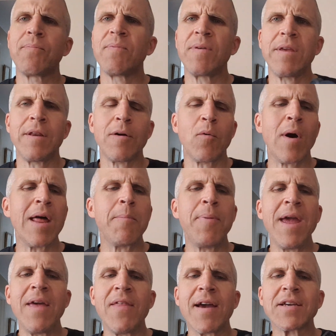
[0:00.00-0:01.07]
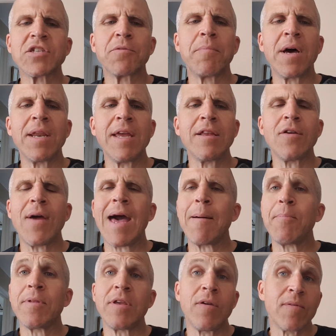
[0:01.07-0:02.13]
want to pay the extra money and you
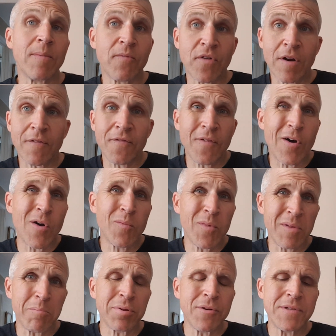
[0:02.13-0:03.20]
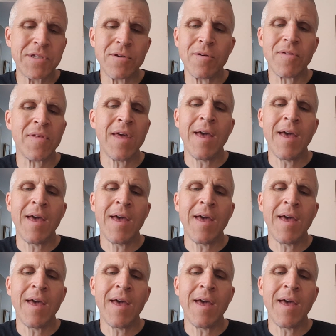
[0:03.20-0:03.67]
happen to use them for your phone with a Bluetooth,